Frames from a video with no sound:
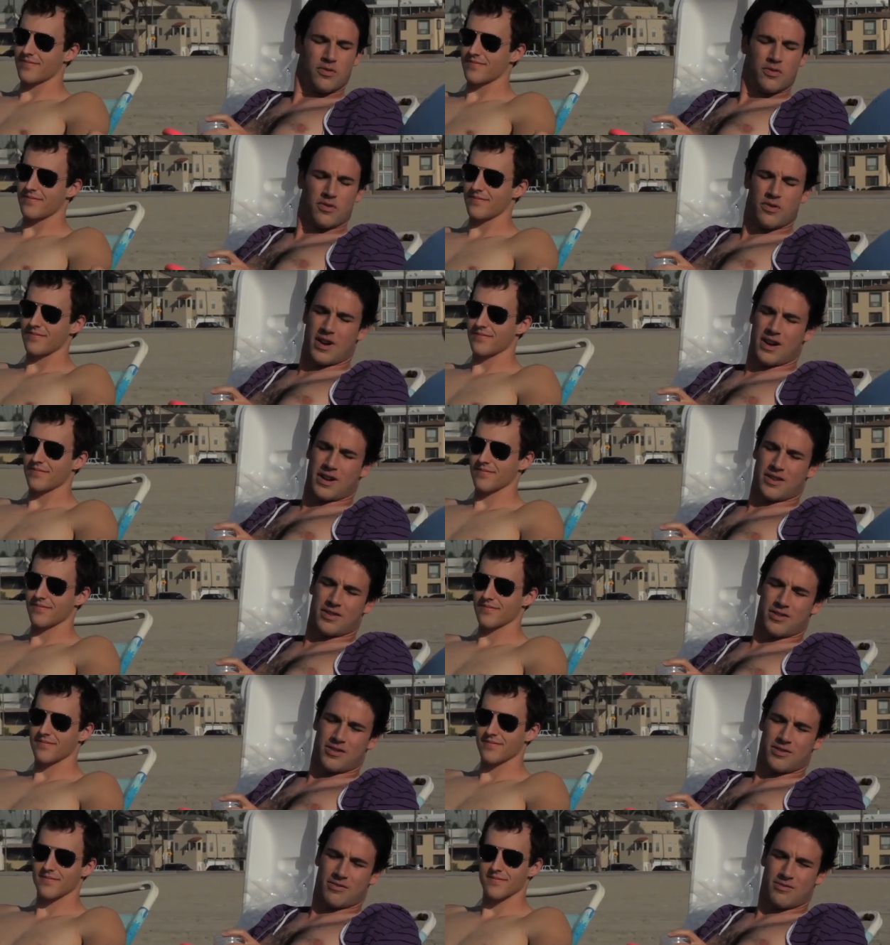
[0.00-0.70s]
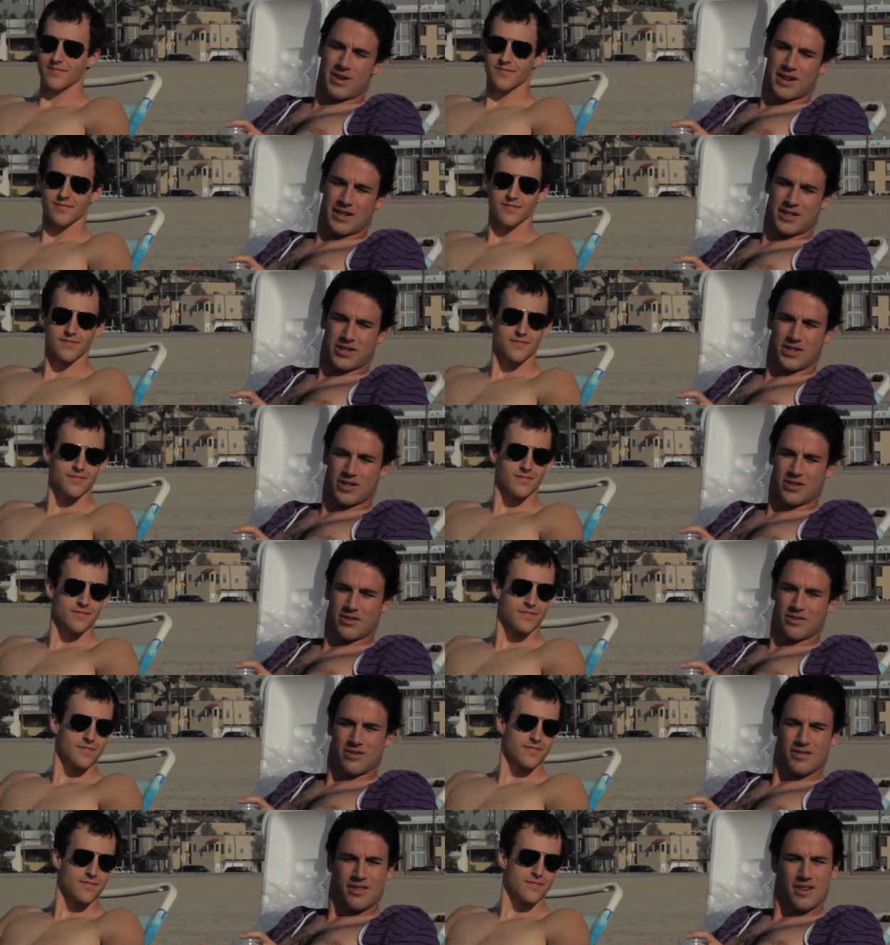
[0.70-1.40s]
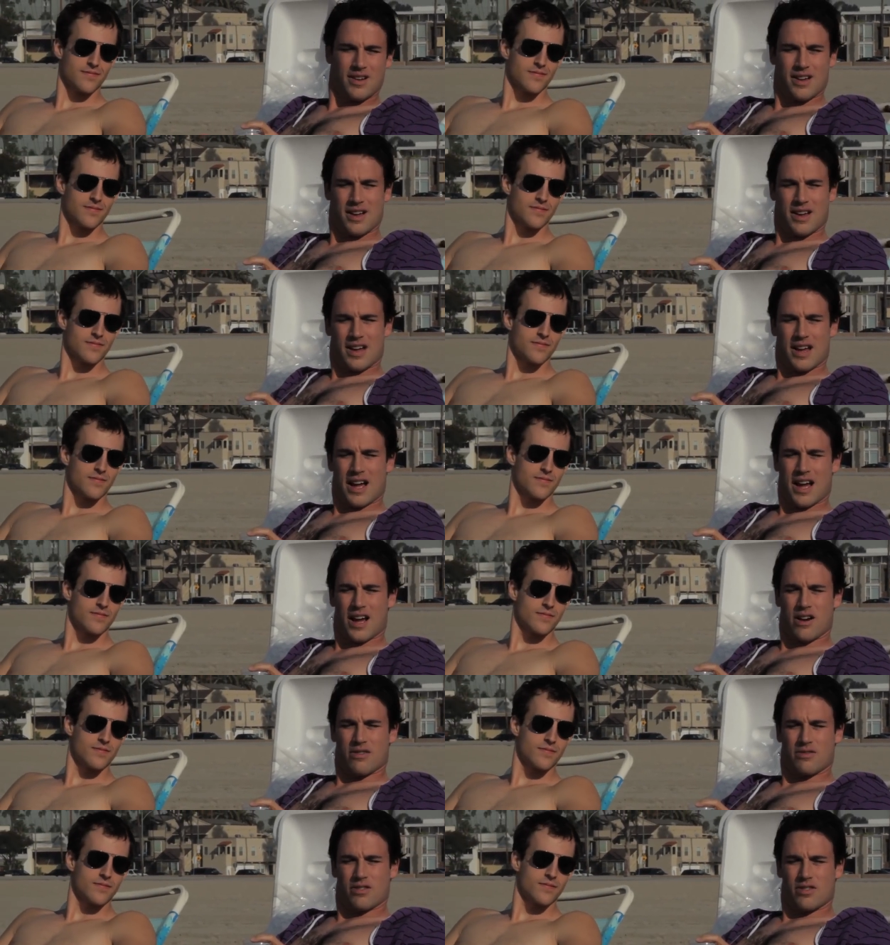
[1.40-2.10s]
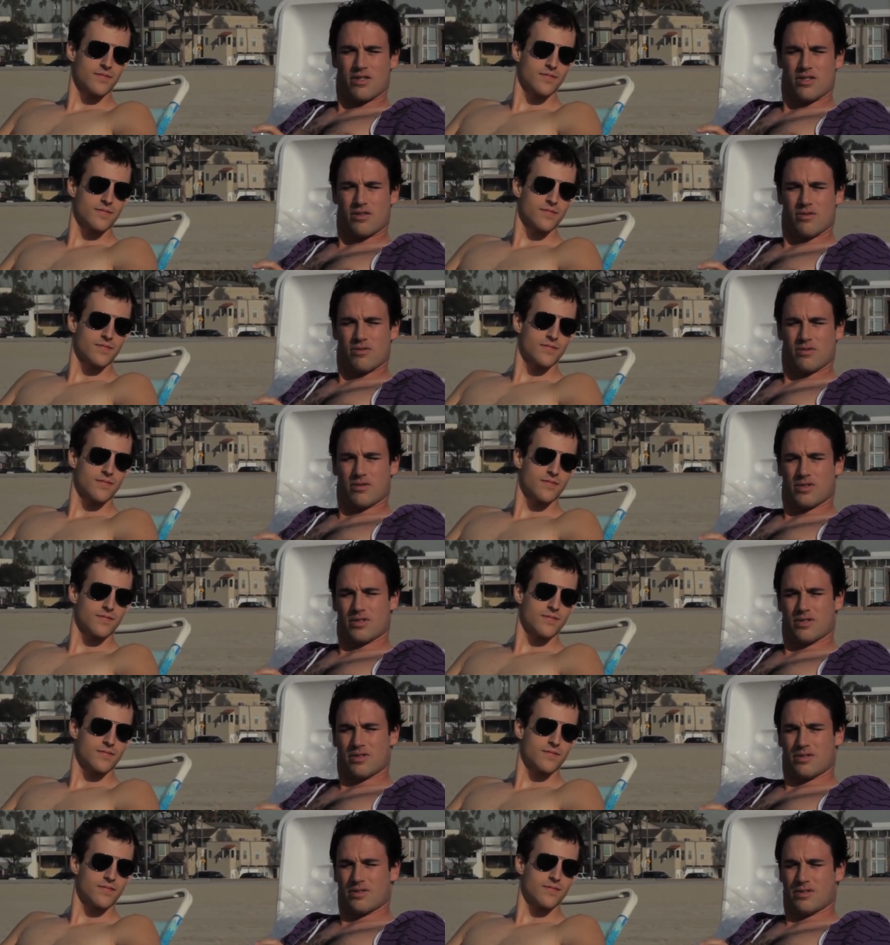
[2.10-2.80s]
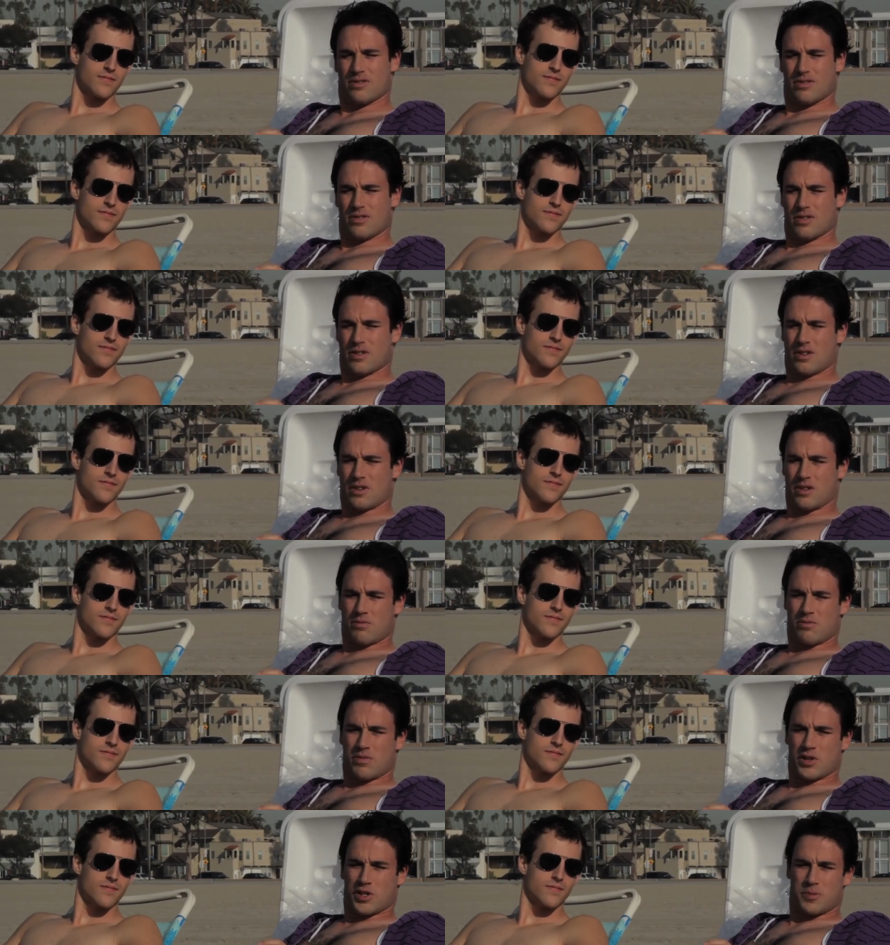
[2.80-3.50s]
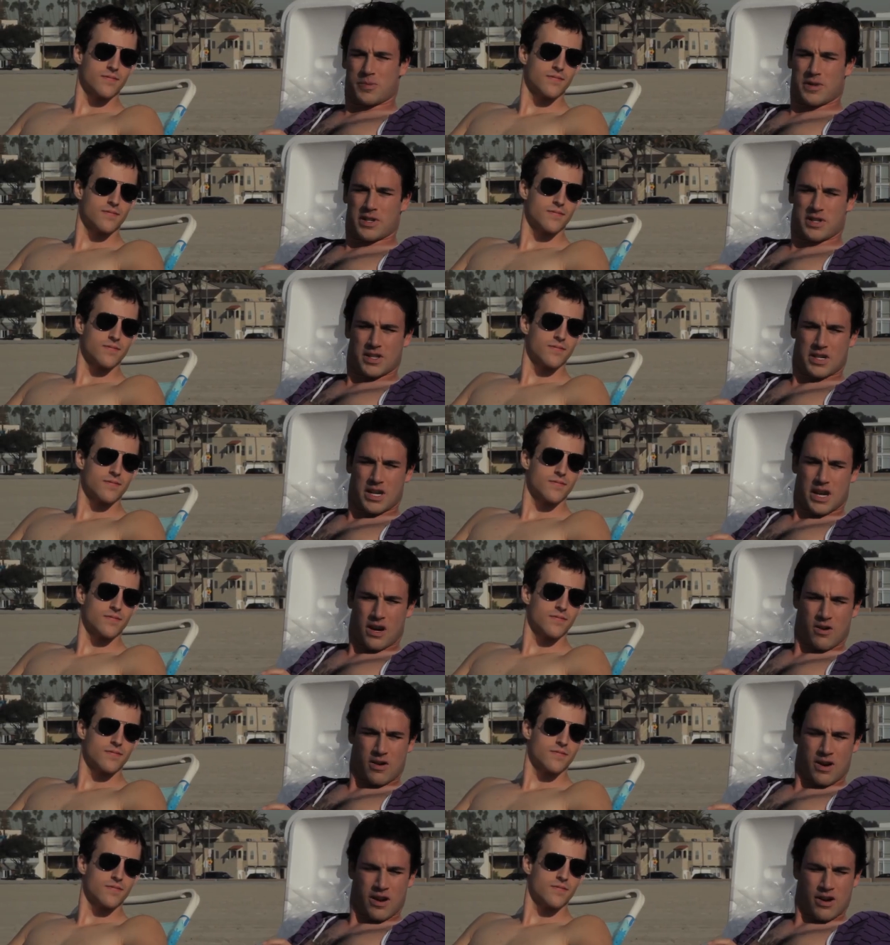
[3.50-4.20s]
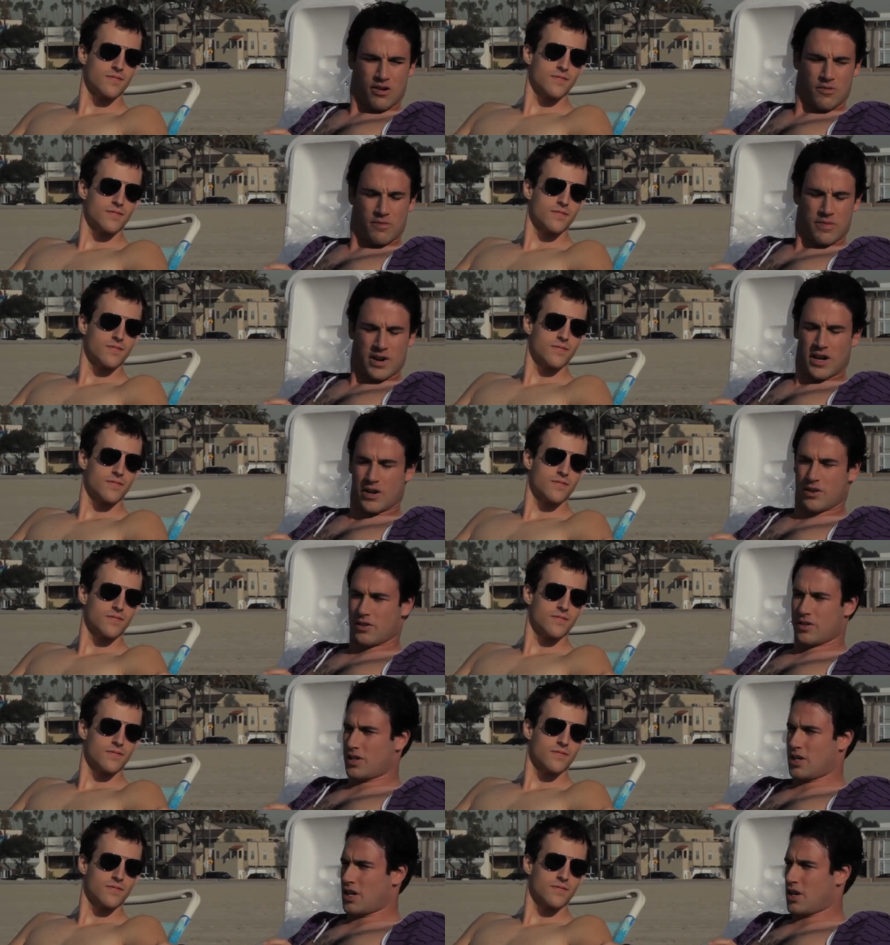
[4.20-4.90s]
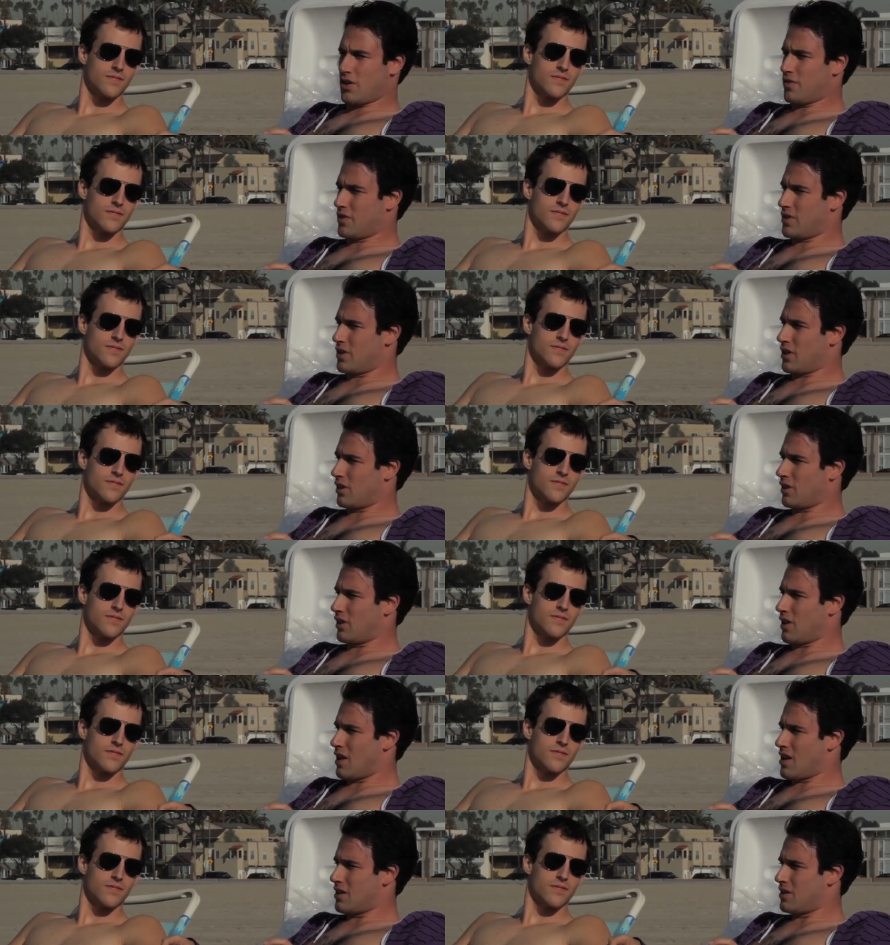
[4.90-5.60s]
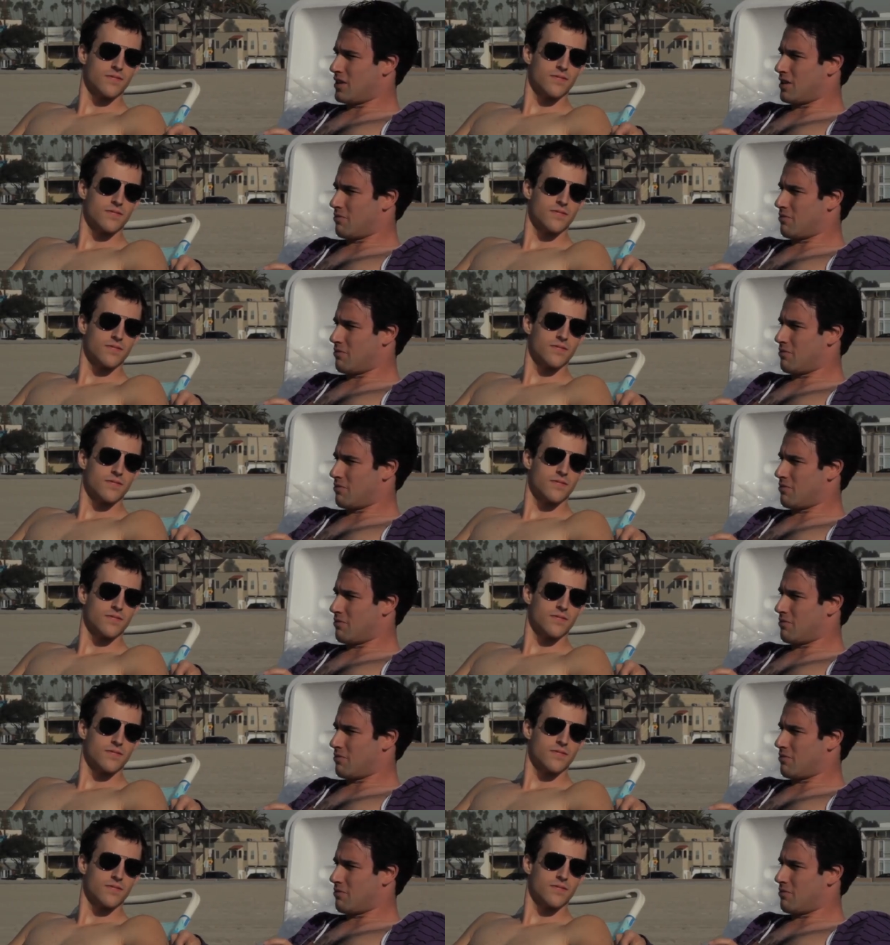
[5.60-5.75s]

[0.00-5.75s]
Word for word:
Speaker 1: friend to the rescue. How cute. Must be scary all by yourself in the closet,